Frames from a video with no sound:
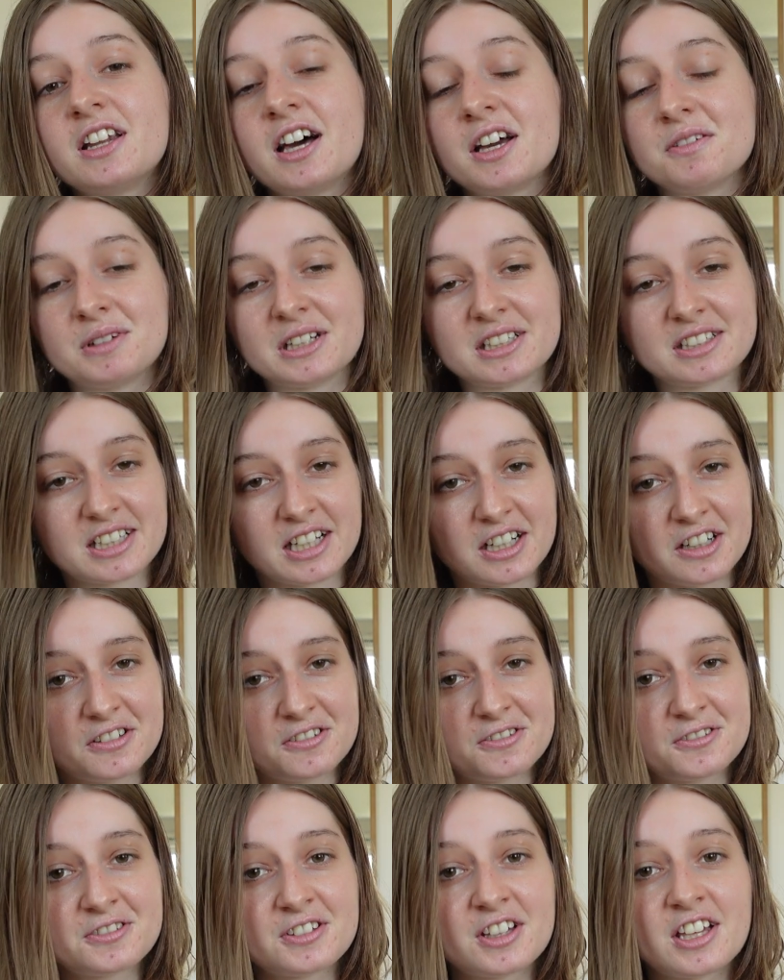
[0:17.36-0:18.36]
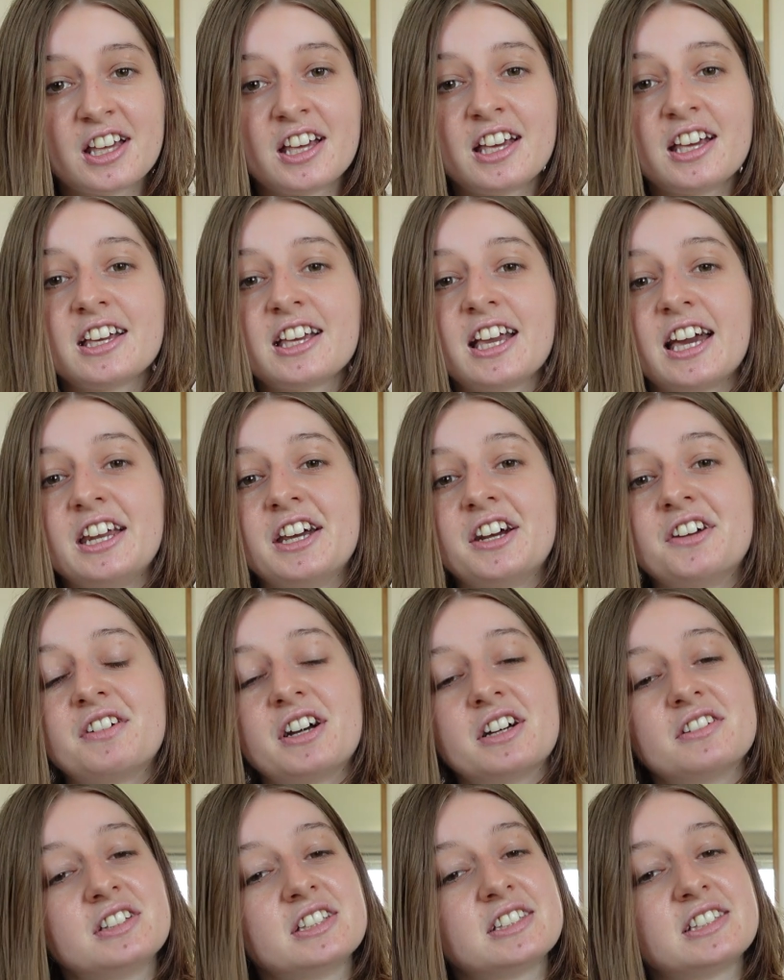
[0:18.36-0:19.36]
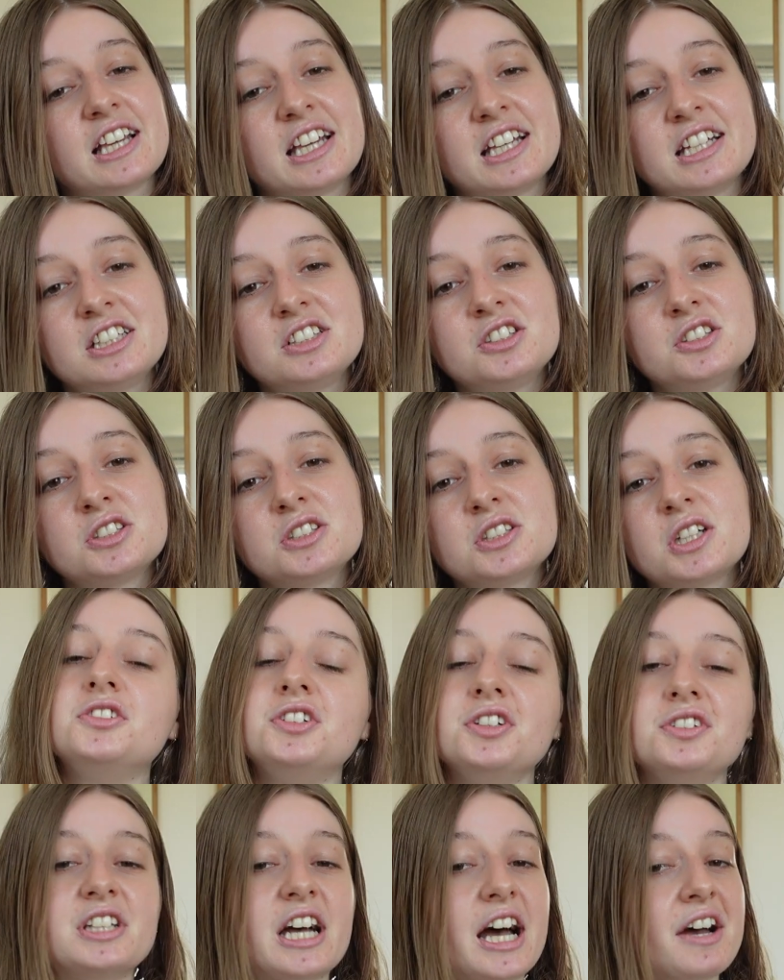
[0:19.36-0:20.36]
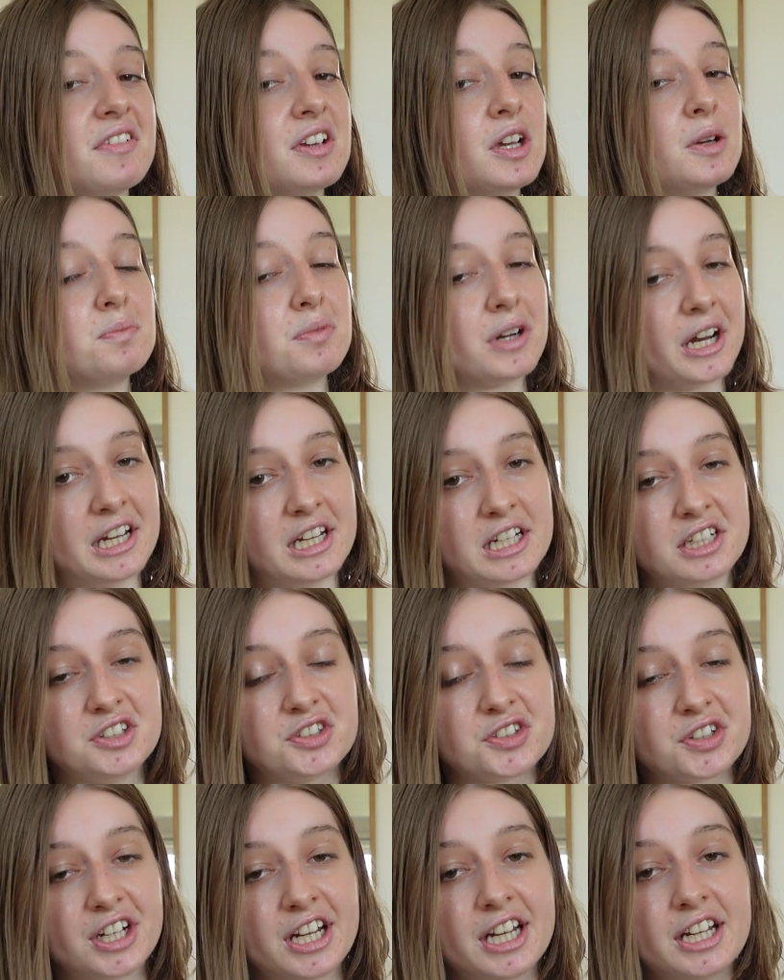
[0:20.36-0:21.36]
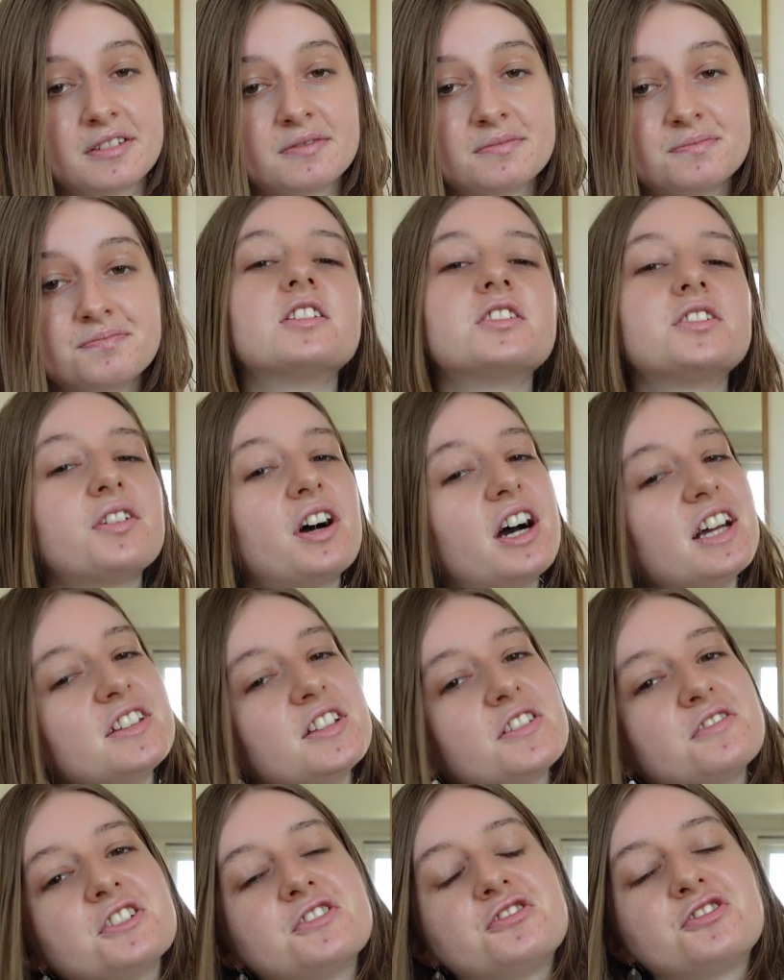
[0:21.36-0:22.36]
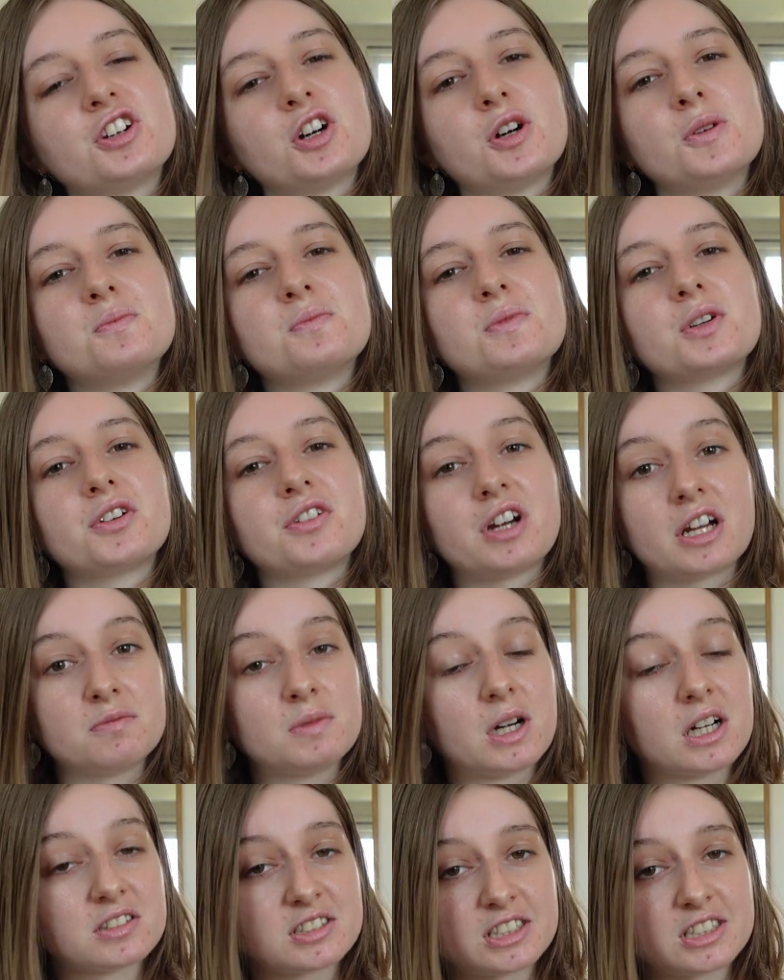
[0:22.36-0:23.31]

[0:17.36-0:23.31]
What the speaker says: like myself, get it around this age due to having a brain injury. So I suffer from grand mal